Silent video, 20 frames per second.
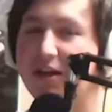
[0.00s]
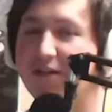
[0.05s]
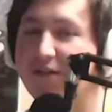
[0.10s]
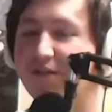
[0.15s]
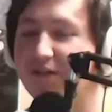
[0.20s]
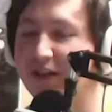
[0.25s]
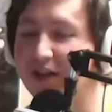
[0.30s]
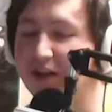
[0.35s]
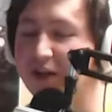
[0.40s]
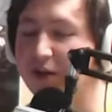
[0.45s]

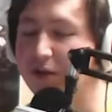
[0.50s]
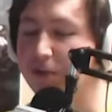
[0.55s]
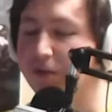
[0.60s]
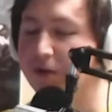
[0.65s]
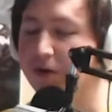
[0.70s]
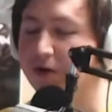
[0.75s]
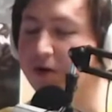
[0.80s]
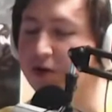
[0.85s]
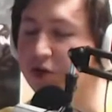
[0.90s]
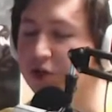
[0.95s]
like you
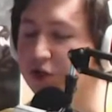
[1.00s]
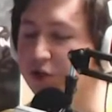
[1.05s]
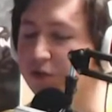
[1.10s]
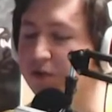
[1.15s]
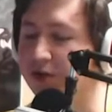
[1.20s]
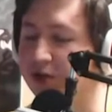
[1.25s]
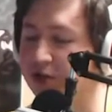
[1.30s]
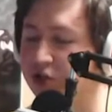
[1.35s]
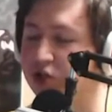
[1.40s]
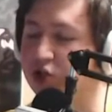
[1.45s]
were
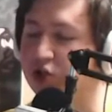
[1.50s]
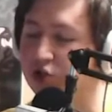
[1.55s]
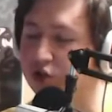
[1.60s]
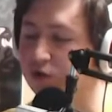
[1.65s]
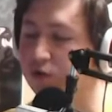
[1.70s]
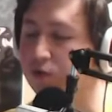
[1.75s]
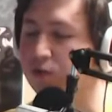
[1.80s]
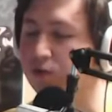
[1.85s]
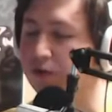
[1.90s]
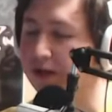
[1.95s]
doing
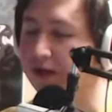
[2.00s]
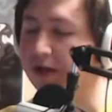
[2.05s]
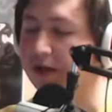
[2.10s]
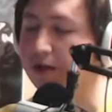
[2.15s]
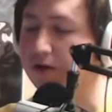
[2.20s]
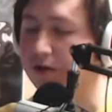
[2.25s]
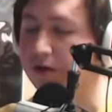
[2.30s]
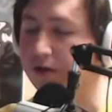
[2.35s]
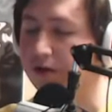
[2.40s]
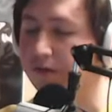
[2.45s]
two like
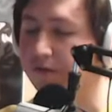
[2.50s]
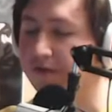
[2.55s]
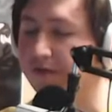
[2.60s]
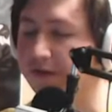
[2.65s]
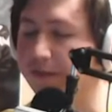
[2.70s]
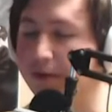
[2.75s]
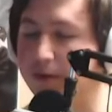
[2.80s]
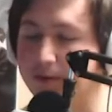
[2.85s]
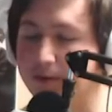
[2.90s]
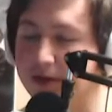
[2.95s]

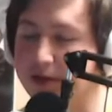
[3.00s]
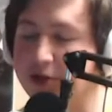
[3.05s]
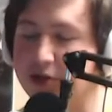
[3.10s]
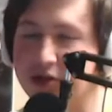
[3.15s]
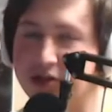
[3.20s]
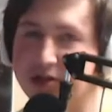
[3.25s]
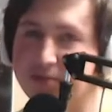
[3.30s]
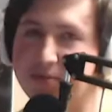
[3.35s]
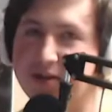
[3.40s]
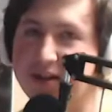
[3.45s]
female
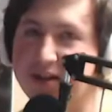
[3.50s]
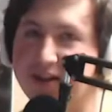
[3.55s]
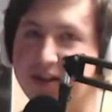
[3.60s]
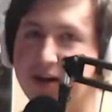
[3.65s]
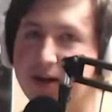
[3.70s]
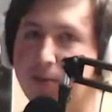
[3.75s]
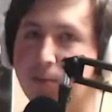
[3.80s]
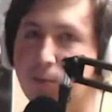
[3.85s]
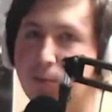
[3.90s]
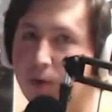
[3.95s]
relationships at a
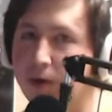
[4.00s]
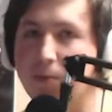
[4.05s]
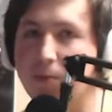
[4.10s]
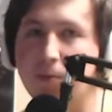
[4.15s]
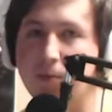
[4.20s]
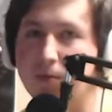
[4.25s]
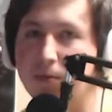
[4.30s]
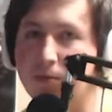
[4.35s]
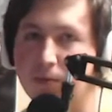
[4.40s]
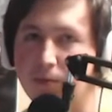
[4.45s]
time,
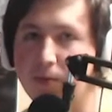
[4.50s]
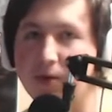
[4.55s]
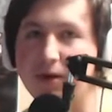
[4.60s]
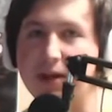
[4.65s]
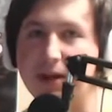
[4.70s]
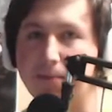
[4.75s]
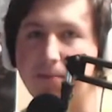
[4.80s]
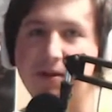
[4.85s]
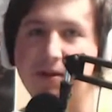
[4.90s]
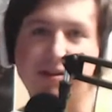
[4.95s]
one would
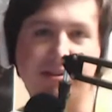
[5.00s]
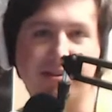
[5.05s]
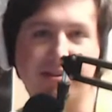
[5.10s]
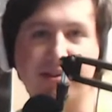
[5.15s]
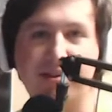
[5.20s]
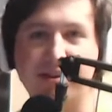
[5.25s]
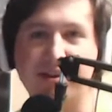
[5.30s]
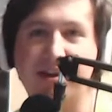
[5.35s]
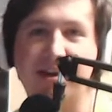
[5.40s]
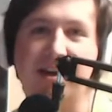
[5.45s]
get pissed
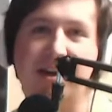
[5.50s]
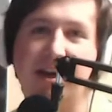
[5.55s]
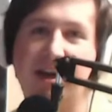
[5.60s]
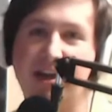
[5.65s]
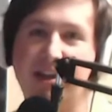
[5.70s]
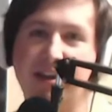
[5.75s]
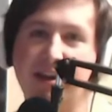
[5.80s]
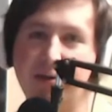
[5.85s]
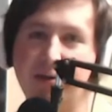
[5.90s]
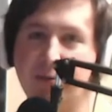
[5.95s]

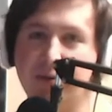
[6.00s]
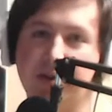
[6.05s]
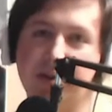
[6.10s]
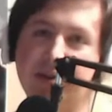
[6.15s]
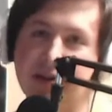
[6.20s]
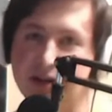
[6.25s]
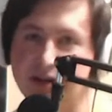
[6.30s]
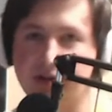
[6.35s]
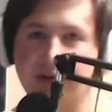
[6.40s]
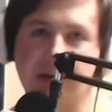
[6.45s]
and it would
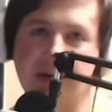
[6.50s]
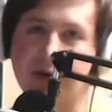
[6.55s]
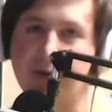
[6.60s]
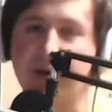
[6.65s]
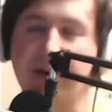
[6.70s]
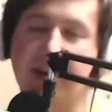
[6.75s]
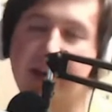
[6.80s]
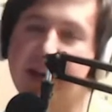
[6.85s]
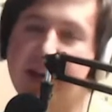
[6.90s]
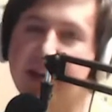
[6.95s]
like start
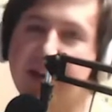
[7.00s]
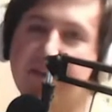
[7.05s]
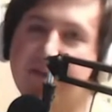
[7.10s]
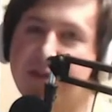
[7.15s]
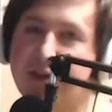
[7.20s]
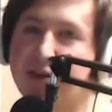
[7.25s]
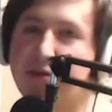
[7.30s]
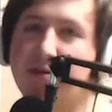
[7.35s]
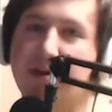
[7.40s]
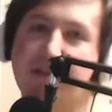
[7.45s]
going negative
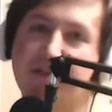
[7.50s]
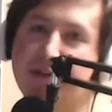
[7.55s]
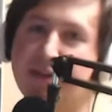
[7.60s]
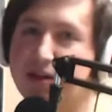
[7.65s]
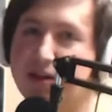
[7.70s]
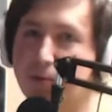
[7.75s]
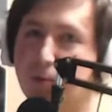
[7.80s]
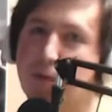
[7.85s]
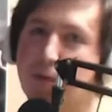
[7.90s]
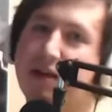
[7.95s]
and you'd have to
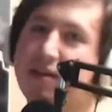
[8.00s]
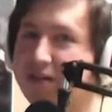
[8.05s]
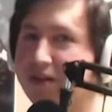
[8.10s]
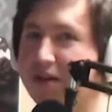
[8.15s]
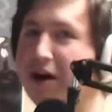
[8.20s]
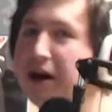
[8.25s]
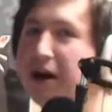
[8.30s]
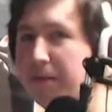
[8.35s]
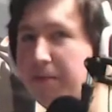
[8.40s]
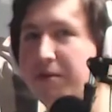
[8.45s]
like waste
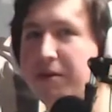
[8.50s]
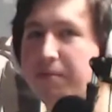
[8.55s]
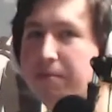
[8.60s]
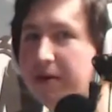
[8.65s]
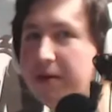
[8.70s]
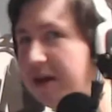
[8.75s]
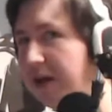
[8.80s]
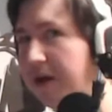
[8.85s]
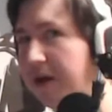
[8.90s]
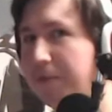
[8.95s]
time to
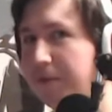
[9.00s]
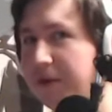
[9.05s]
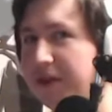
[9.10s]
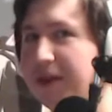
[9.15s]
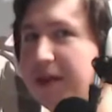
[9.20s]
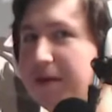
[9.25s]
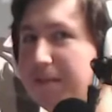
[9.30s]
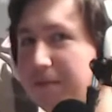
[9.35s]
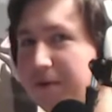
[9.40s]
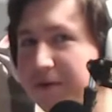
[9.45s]
make up with
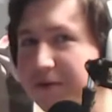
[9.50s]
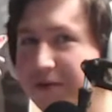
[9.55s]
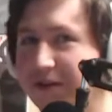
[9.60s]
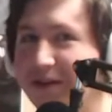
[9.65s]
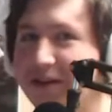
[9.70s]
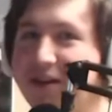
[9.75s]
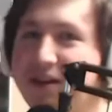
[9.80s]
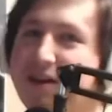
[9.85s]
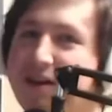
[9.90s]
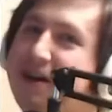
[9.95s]
that
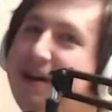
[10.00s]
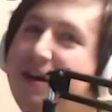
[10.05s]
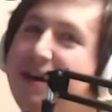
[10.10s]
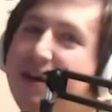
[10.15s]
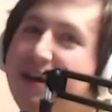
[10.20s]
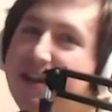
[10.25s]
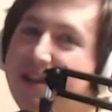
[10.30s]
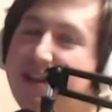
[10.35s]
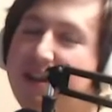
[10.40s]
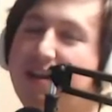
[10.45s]
person
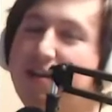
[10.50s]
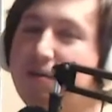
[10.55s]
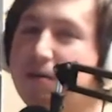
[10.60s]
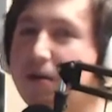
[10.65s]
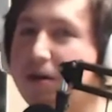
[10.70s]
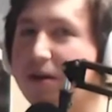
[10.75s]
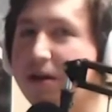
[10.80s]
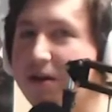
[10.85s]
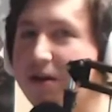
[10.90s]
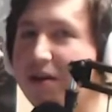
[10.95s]
and then you could
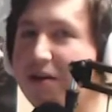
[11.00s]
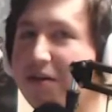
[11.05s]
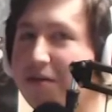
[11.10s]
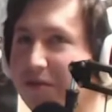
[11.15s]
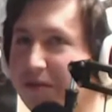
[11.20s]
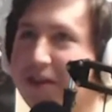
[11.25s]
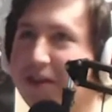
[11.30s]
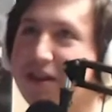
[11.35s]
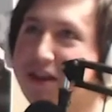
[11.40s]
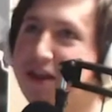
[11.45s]
continue
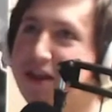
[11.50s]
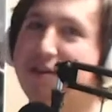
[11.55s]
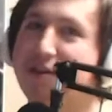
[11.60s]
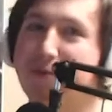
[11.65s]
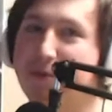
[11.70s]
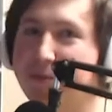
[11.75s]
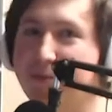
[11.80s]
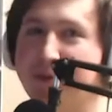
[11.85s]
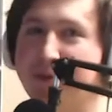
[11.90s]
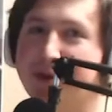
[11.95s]
and then the other
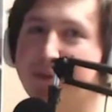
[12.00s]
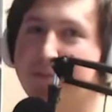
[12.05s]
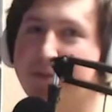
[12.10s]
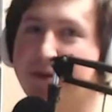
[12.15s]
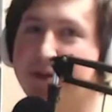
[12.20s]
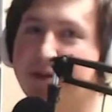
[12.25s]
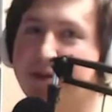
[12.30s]
one would get pissed. So